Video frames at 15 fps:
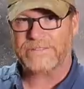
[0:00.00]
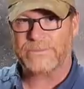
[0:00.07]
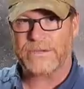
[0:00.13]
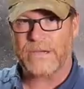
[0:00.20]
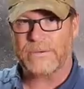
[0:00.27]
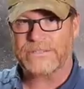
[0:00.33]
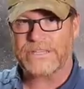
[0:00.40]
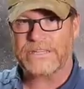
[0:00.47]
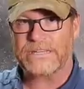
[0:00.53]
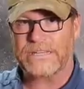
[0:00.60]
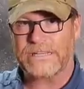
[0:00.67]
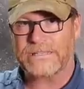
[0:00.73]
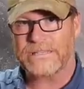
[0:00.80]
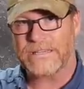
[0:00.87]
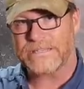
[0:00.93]
We always end it
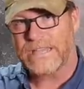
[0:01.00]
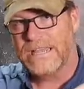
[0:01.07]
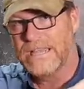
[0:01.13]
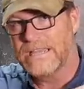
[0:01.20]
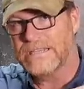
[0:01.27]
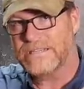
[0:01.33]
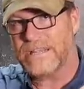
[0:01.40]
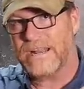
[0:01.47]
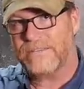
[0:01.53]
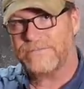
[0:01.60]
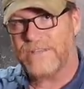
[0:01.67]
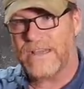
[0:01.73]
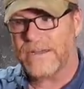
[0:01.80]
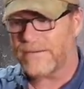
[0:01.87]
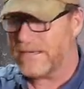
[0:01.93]
like this. See that
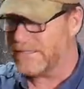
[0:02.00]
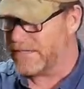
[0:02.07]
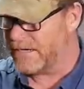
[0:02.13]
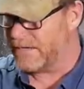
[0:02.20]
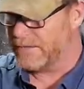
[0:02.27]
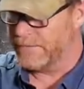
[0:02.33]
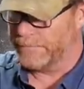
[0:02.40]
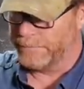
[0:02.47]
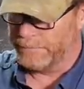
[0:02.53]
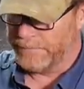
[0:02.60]
flag right there?